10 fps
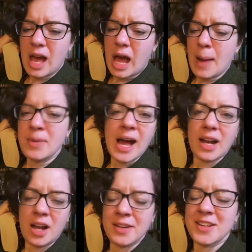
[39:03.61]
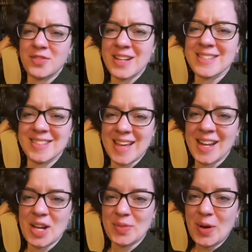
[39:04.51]
I'm not. unconvinced convinced that
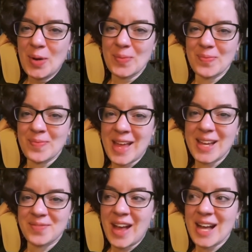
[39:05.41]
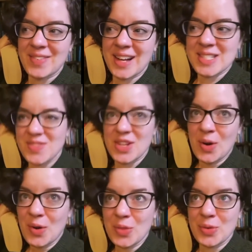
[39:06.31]
Danika won't make it back because of the
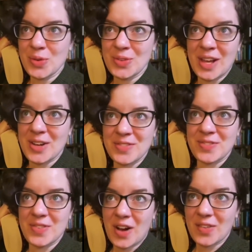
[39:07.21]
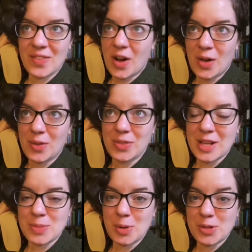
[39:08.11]
whole through love, all,
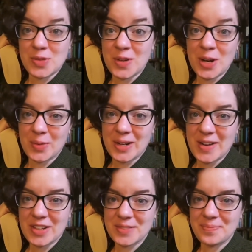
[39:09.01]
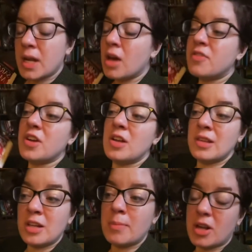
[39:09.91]
things persevere, or whatever. Now I feel a
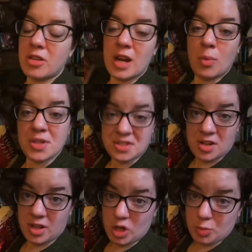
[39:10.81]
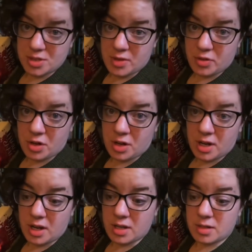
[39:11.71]
little better that I wasn't all 100% for her and
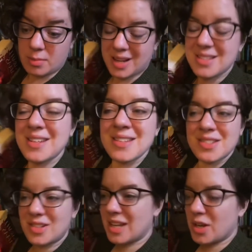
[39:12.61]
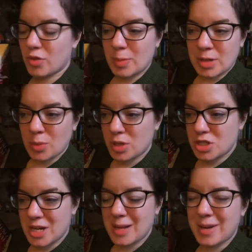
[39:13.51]
Hunt because he did still like cover up and it was
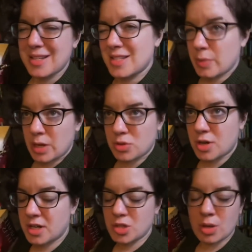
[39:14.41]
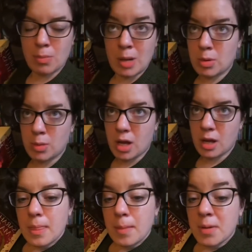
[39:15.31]
shady. But I see why he was trying to do it. Blah blah blah.
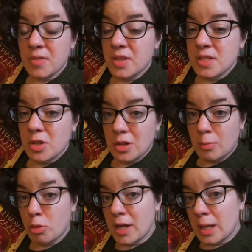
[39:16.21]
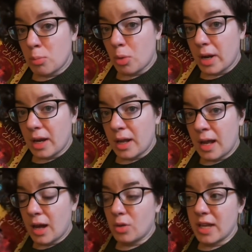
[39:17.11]
But if this is their little breaking point and
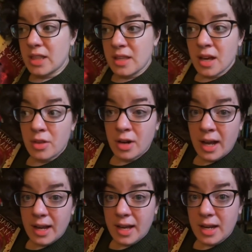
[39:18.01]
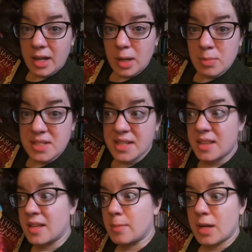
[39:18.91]
how like the other guy kind of comes in
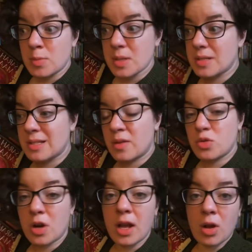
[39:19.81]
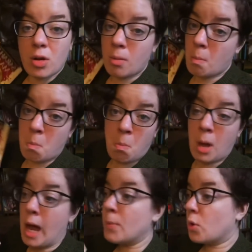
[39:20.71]
and then becomes like this love triangle,
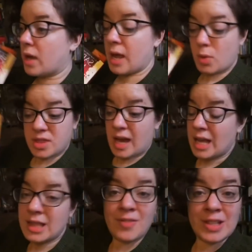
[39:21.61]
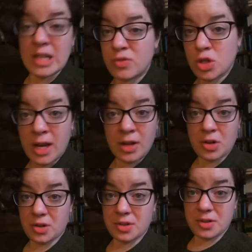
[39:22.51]
I'm okay with that. I love a love
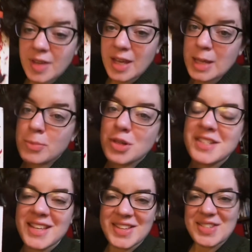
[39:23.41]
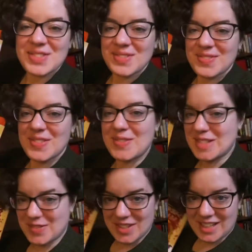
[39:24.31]
triangle in books like this
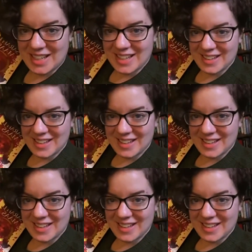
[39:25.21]
specifically.